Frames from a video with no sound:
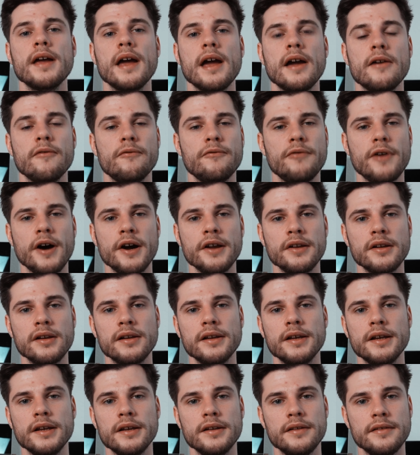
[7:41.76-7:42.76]
and
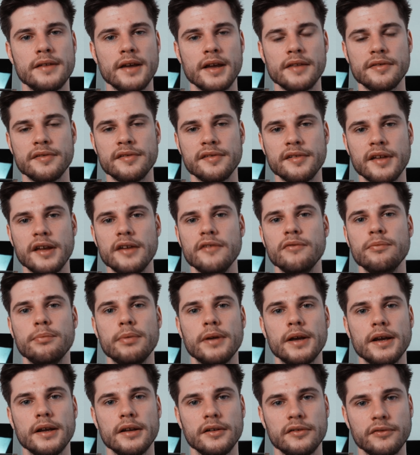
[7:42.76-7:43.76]
finally that safe
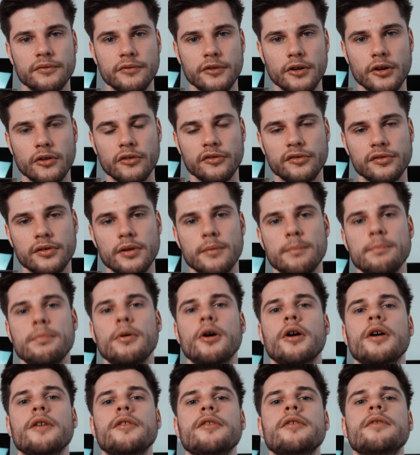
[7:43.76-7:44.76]
place falls
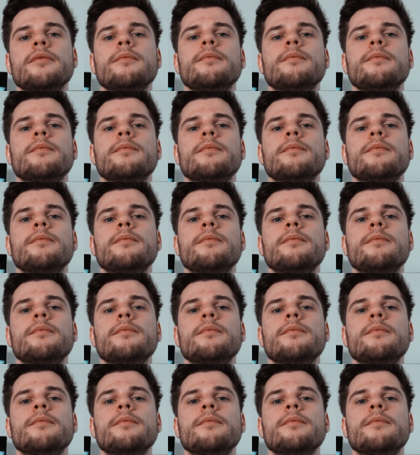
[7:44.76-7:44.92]
apart.